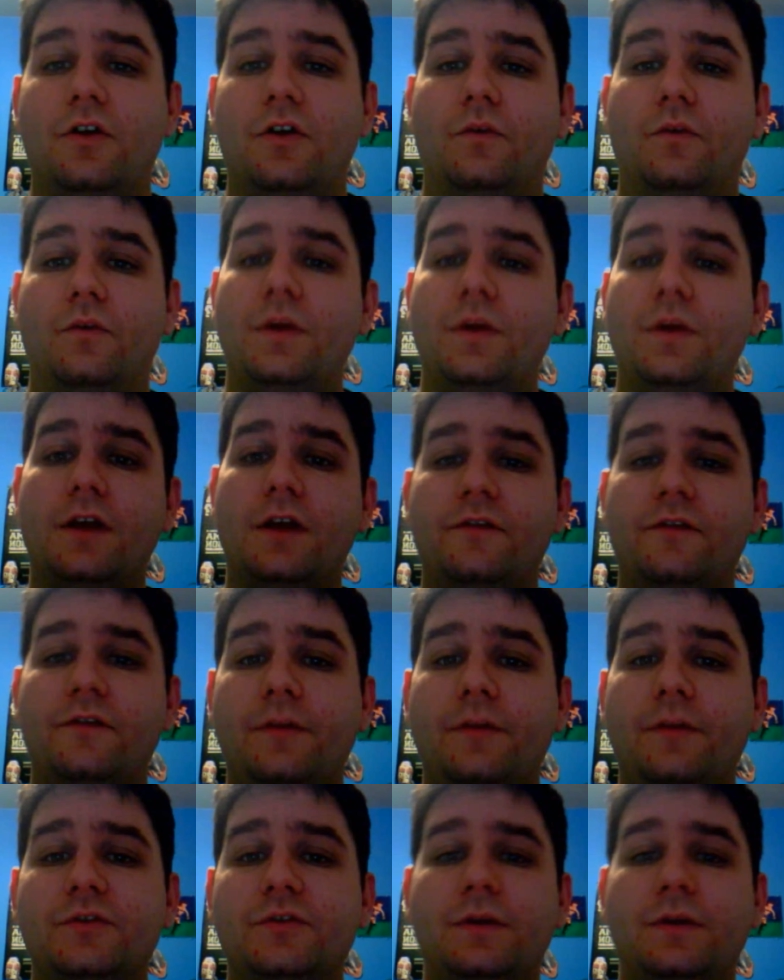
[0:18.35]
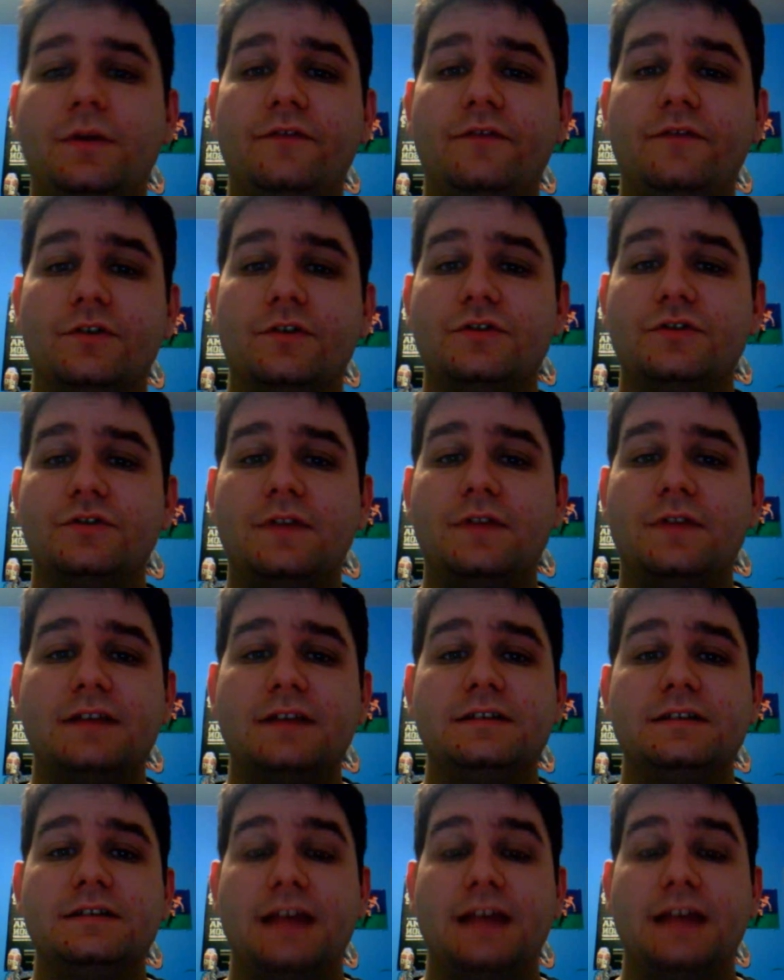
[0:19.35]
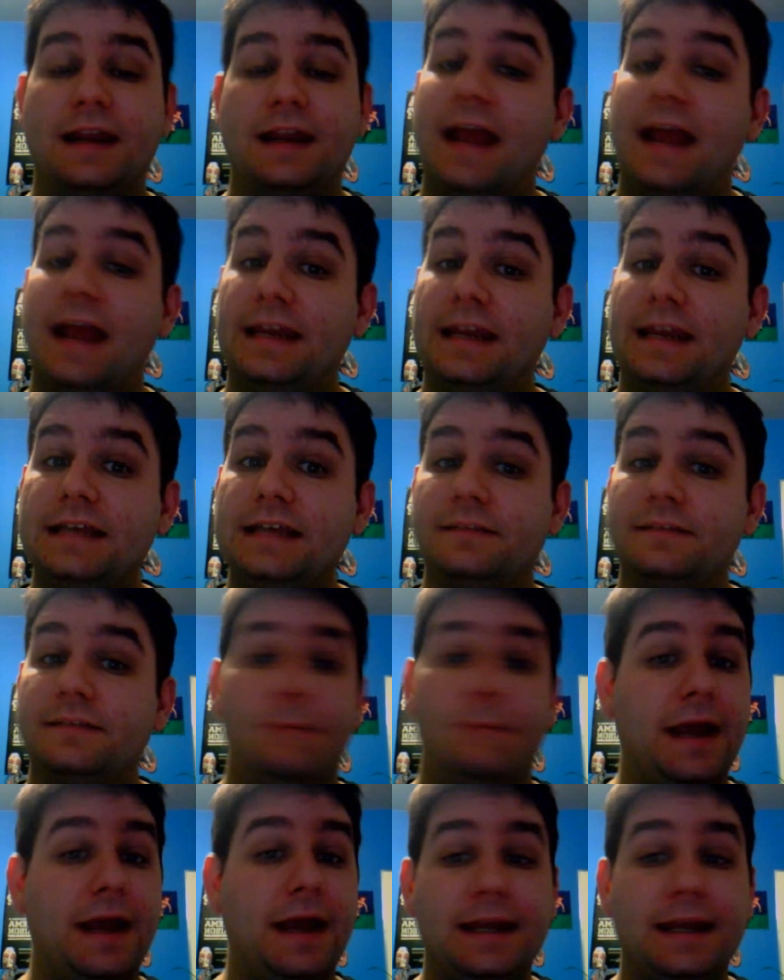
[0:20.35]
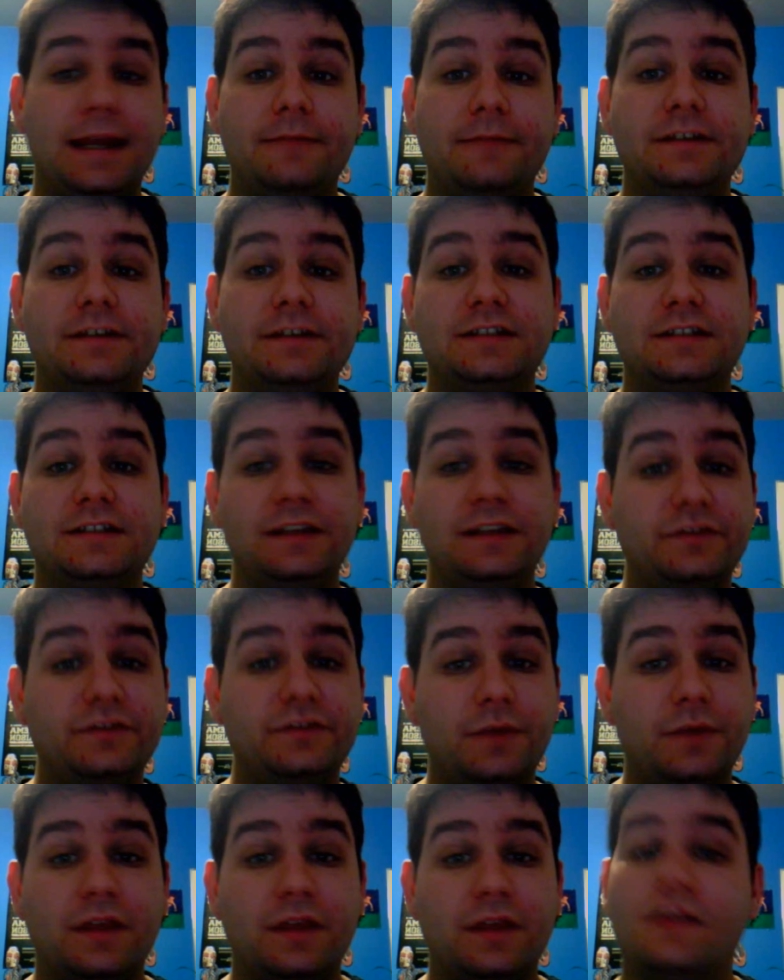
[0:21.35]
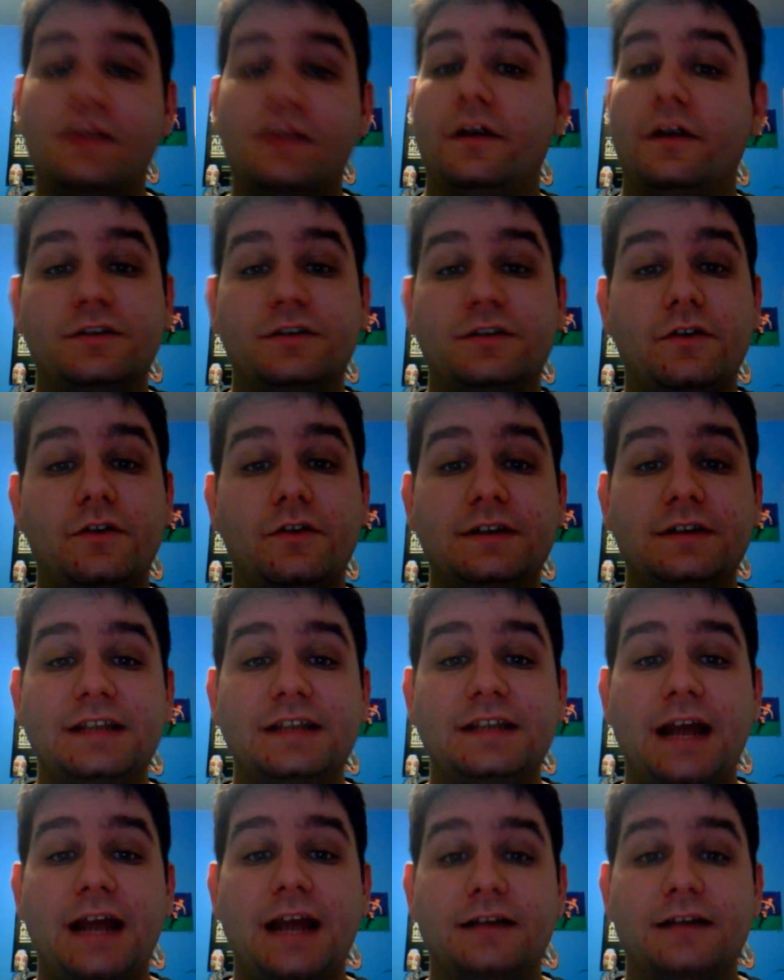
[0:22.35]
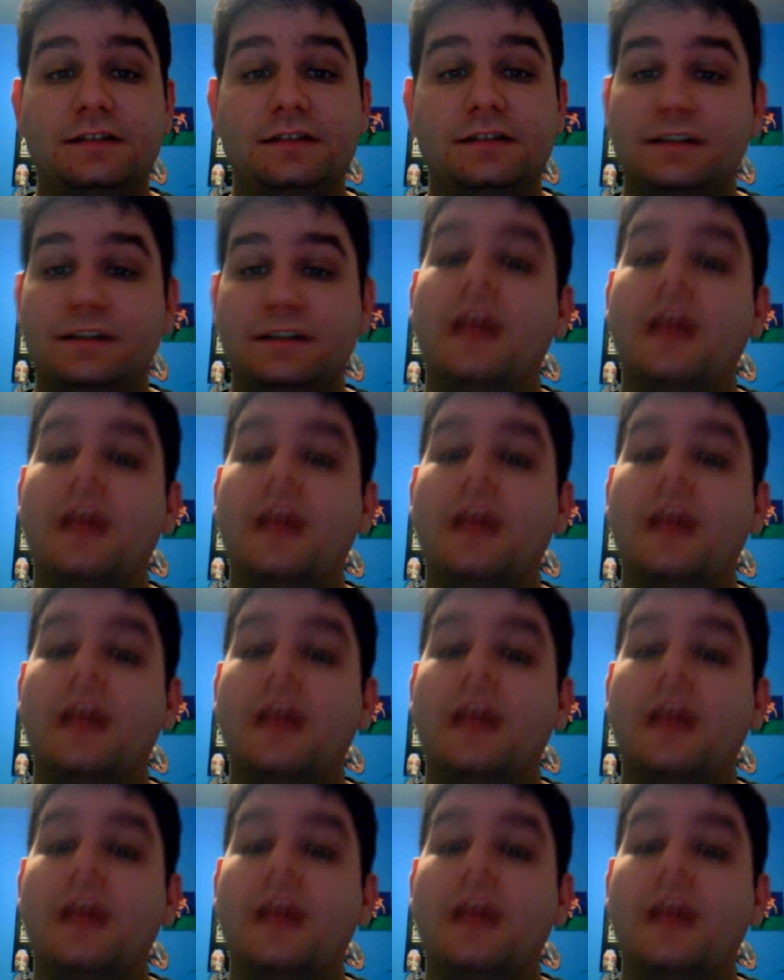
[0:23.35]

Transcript: We are November 21st, 2010, and yes, my name is Steve Smith, also known as Z Axis,